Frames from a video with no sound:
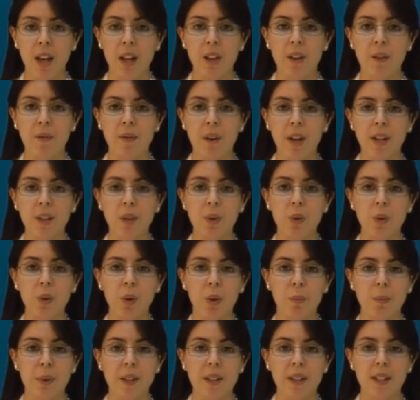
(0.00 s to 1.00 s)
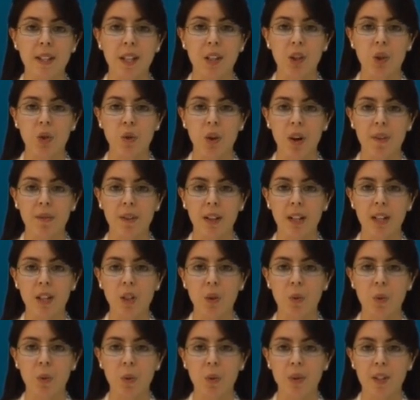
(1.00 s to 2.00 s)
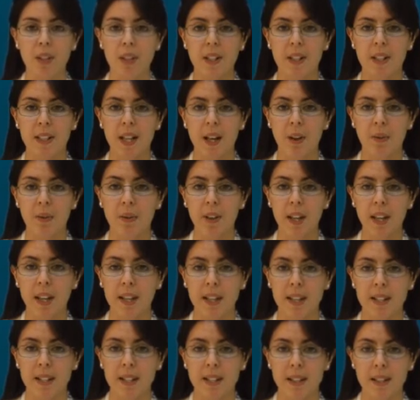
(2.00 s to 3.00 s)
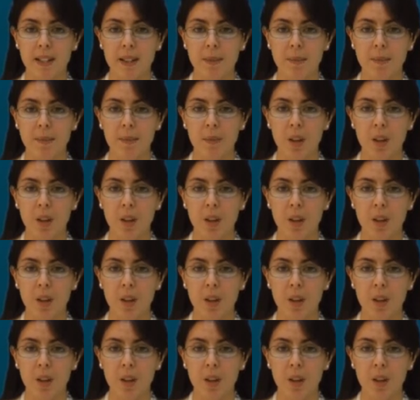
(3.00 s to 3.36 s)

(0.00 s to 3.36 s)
The vessel could be seen travelling towards the southeast.